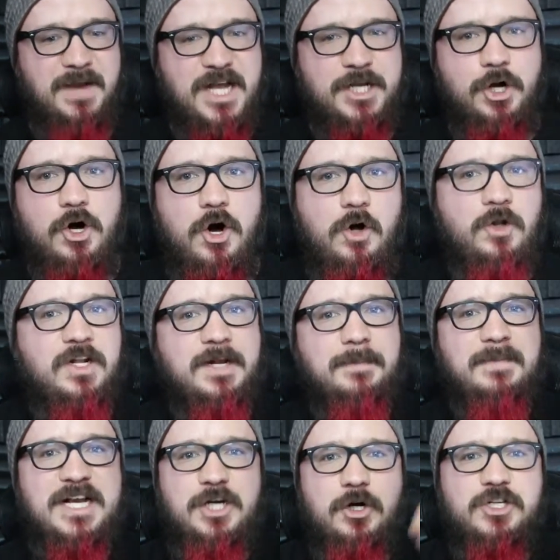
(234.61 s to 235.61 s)
My goal,
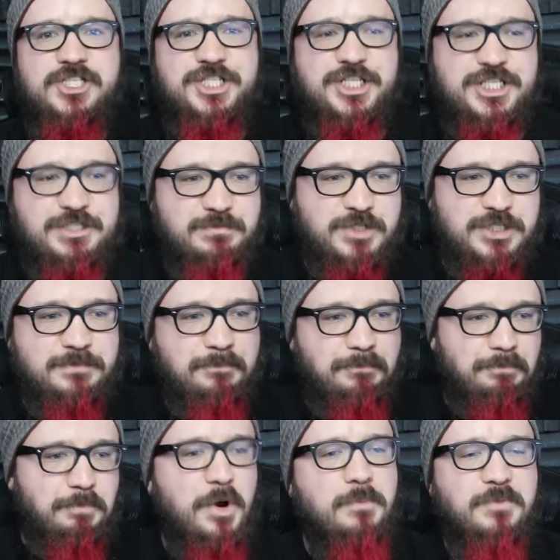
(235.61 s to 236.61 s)
my goal is just, just
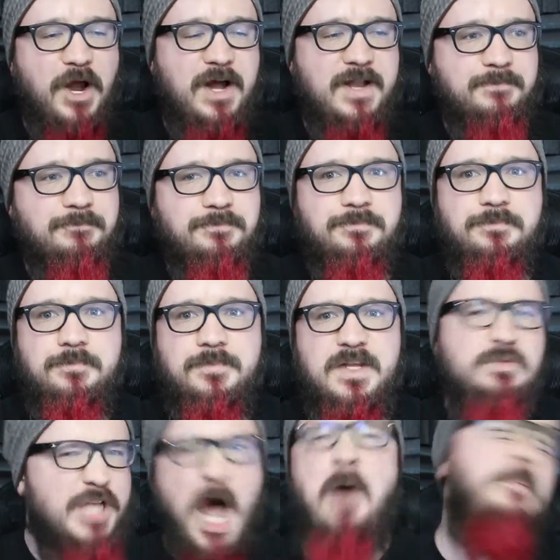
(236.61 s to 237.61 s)
pooped on.
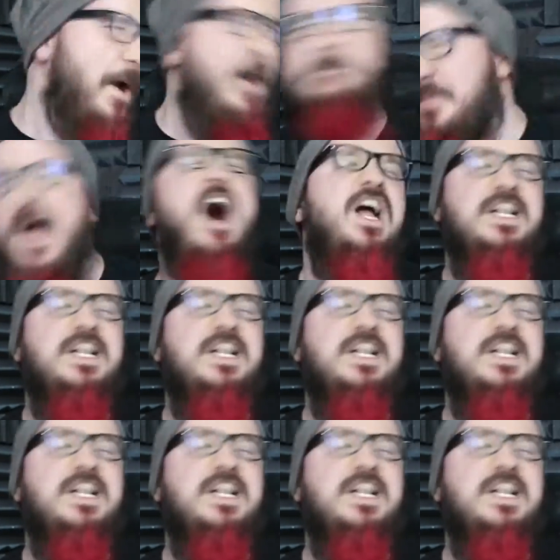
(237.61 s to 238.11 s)
It was all pooped